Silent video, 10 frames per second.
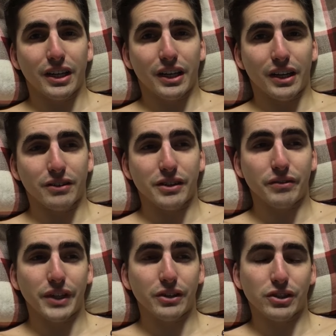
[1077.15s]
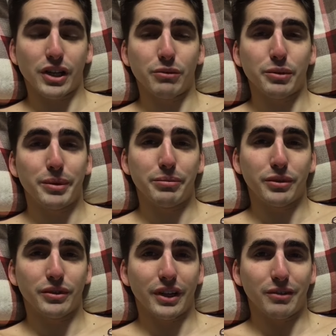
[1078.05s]
And I've seen videos online where
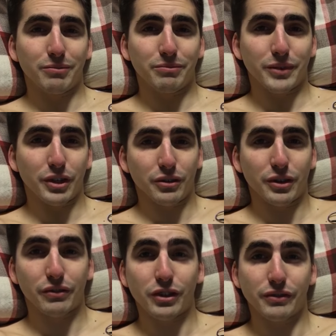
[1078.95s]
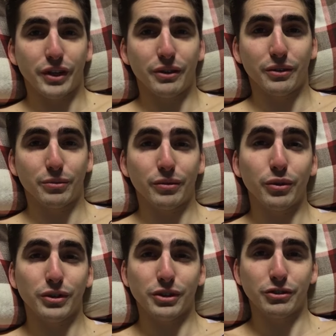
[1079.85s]
people, in their first video
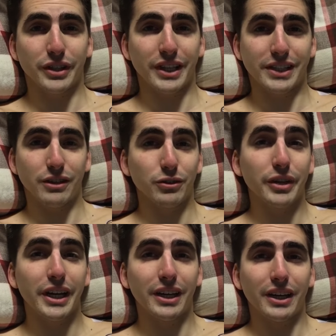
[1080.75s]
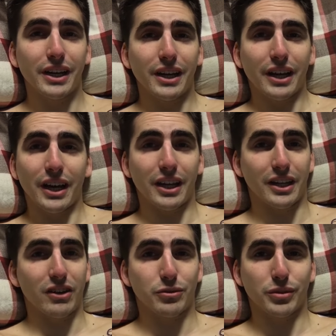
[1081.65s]
before surgery, they sound great, and
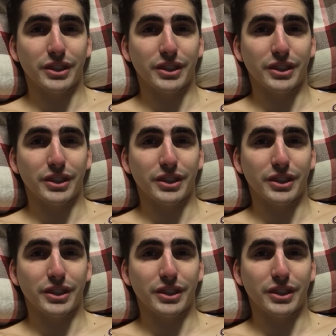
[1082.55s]
afterwards